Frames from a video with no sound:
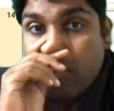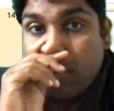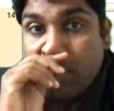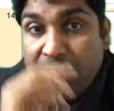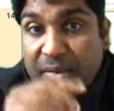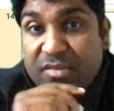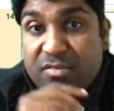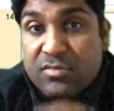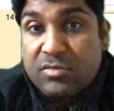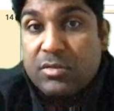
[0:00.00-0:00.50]

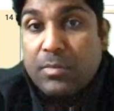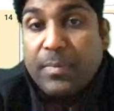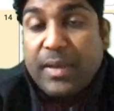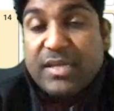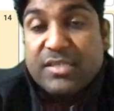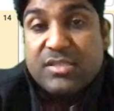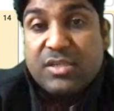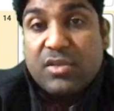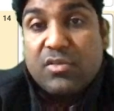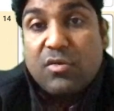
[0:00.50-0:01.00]
Based on the
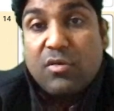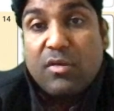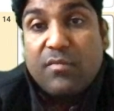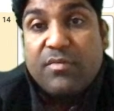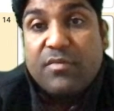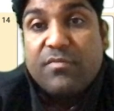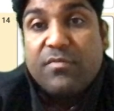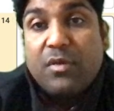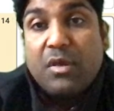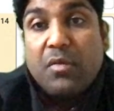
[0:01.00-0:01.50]
passage, all of
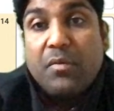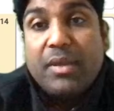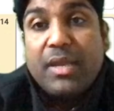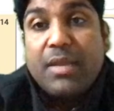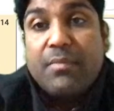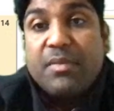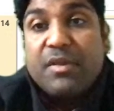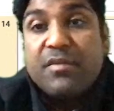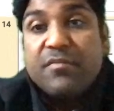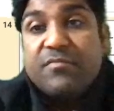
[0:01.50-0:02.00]
the following
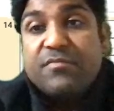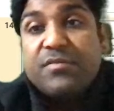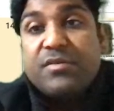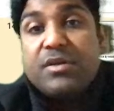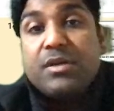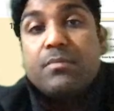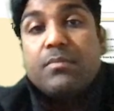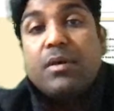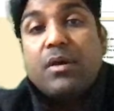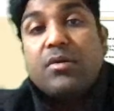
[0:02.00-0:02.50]
can be
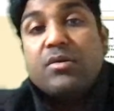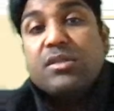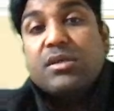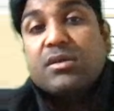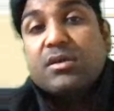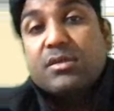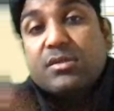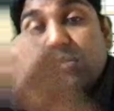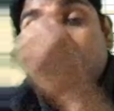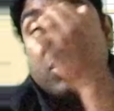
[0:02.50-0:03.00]
inferred about the
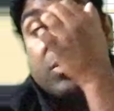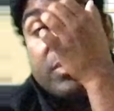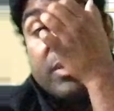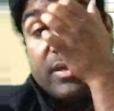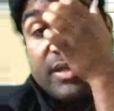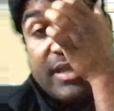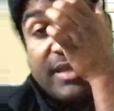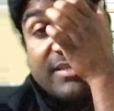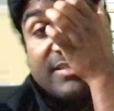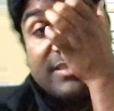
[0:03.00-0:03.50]

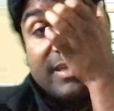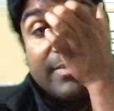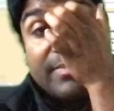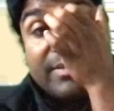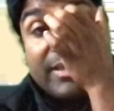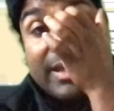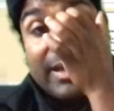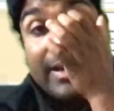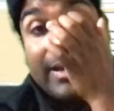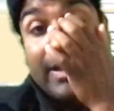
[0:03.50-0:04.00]
consumer except
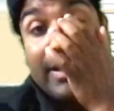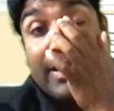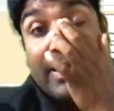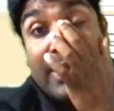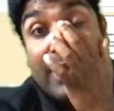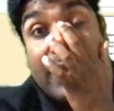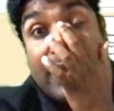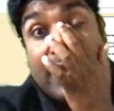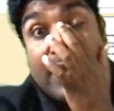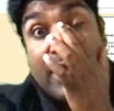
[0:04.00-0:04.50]
that.
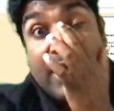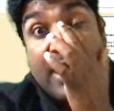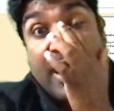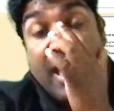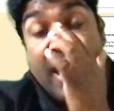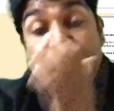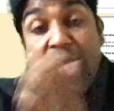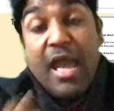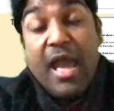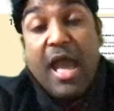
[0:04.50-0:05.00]

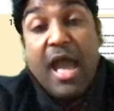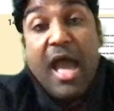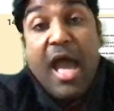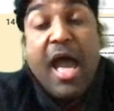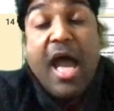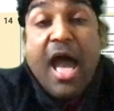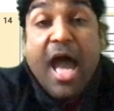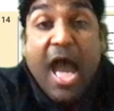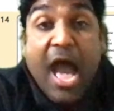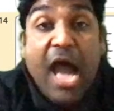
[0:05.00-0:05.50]

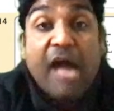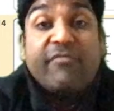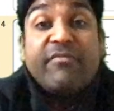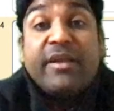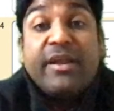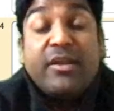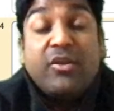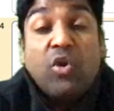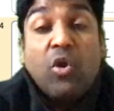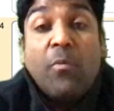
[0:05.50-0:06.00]

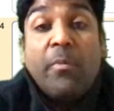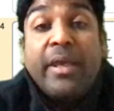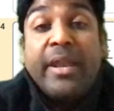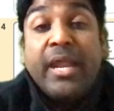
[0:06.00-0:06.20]
Having too